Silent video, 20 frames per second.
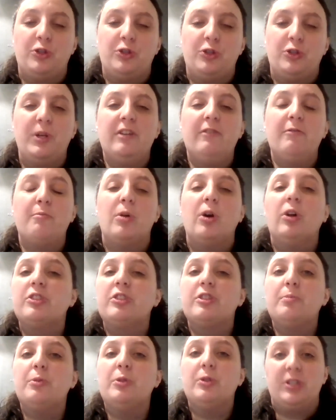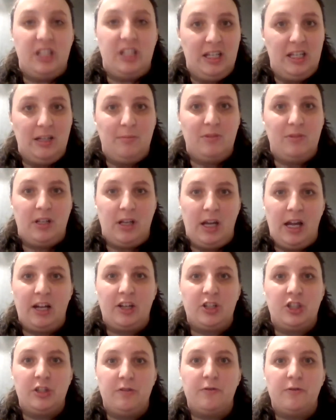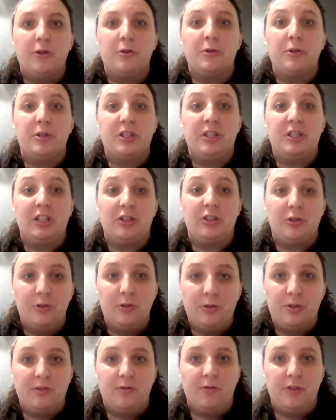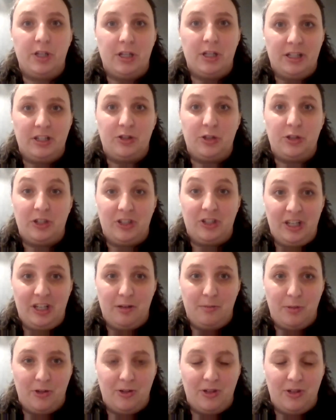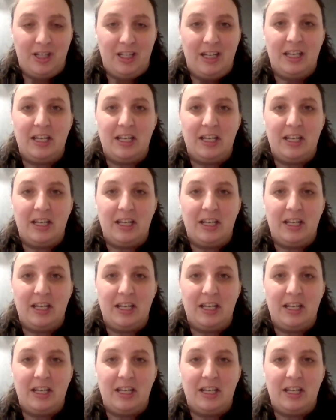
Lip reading: So we have multiple teams that actually focus exclusively on sustainability.